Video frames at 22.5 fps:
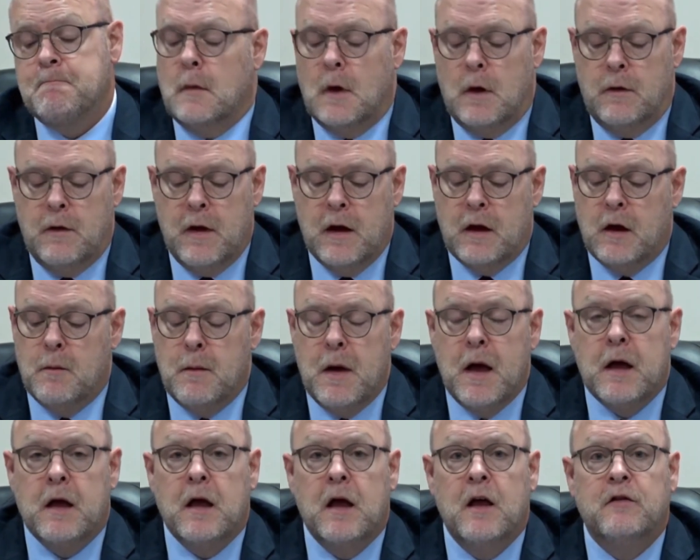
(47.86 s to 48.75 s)
They can
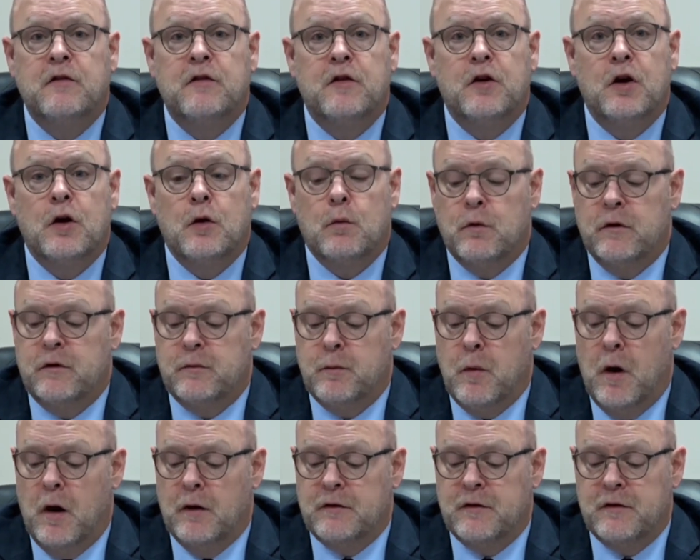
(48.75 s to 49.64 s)
make incident
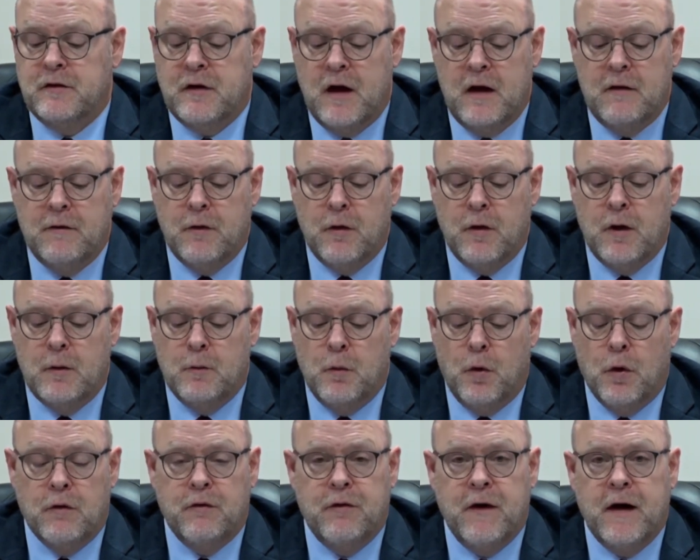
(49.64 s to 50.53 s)
response safer and
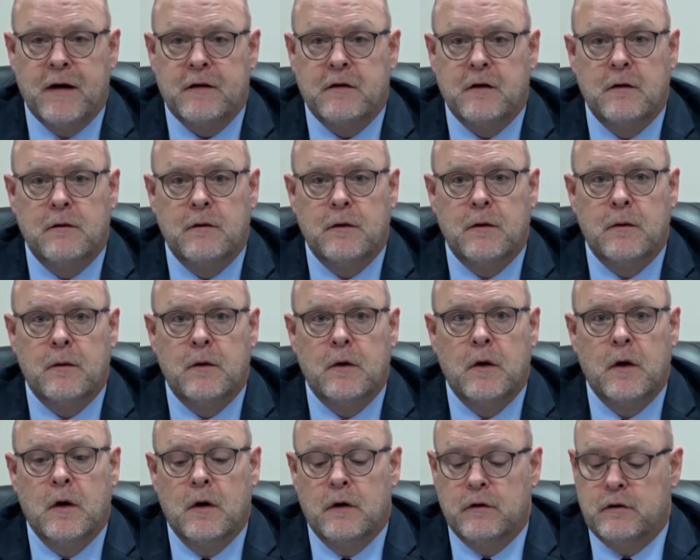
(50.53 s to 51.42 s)
more effective,
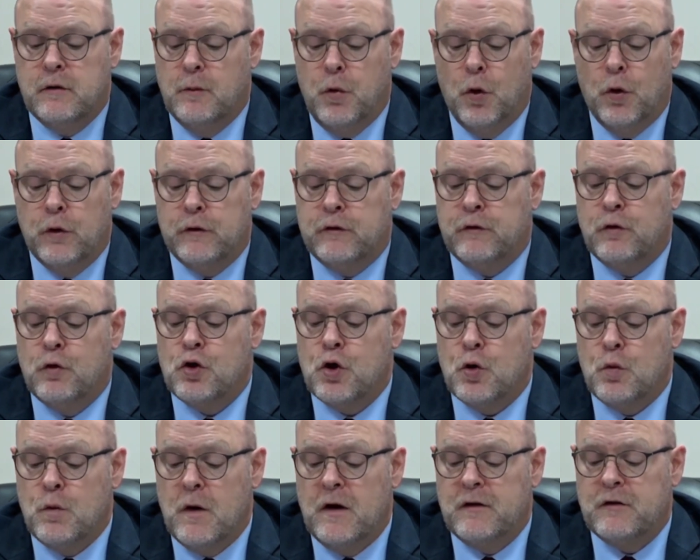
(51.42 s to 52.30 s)
support
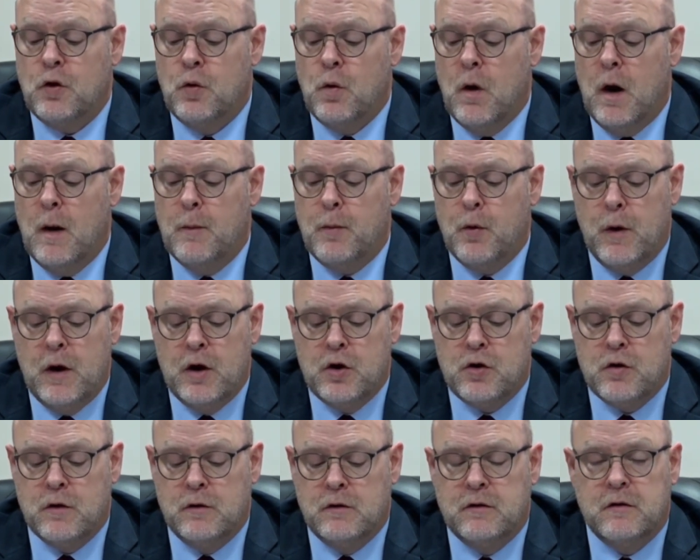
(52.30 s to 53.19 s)
search and rescue
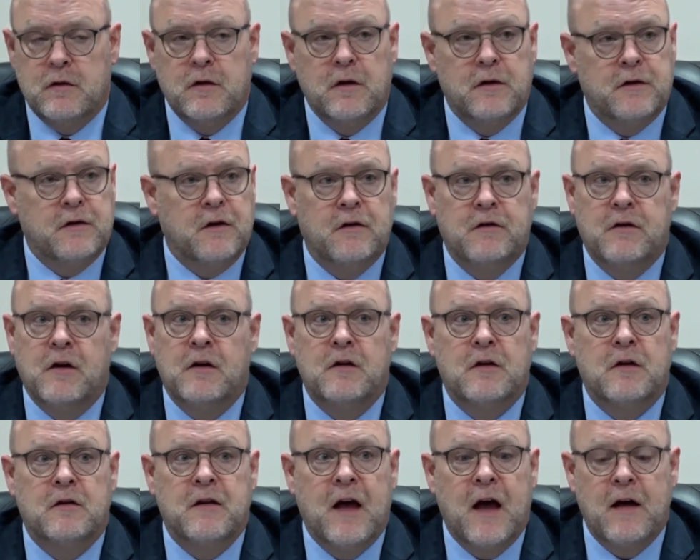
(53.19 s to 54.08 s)
operations, assist
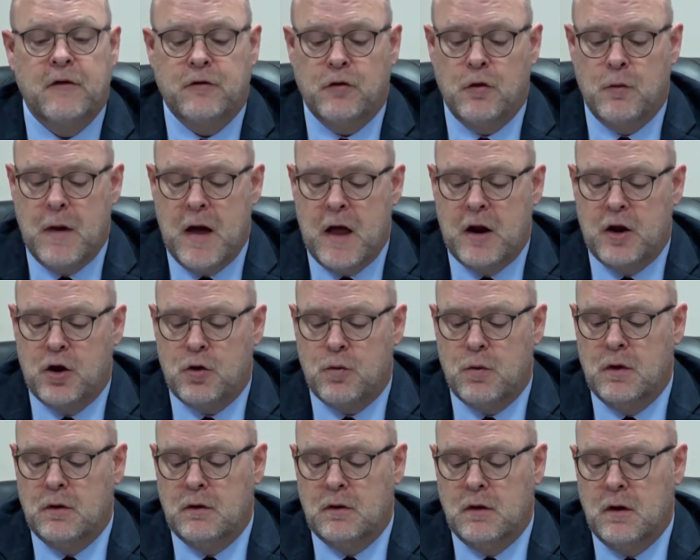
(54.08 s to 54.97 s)
in disaster
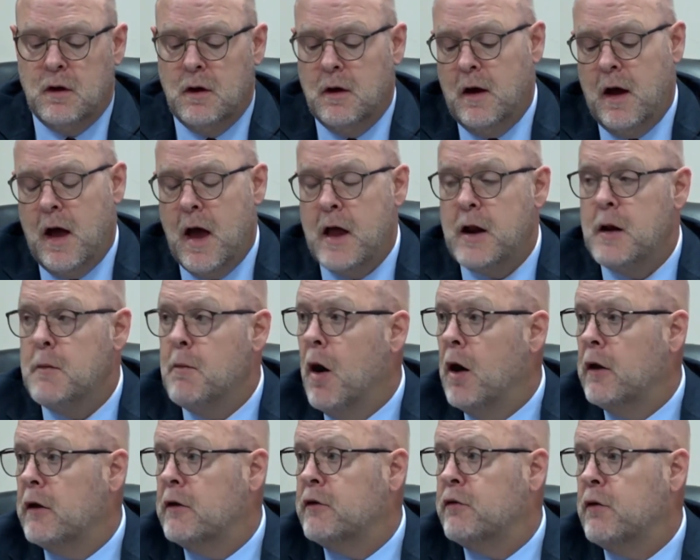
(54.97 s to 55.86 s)
management, and in
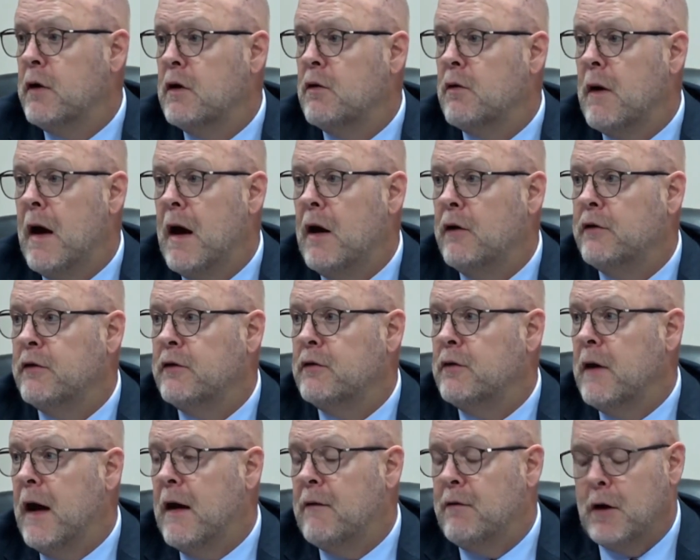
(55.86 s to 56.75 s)
monitoring crowds
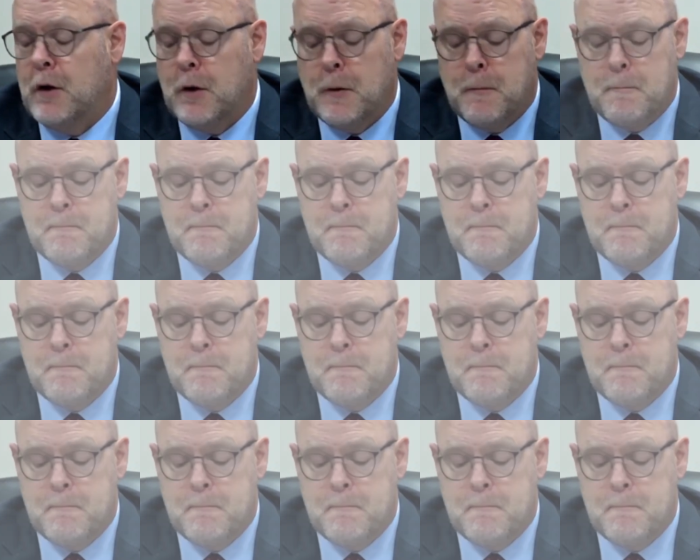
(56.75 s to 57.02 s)
and traffic.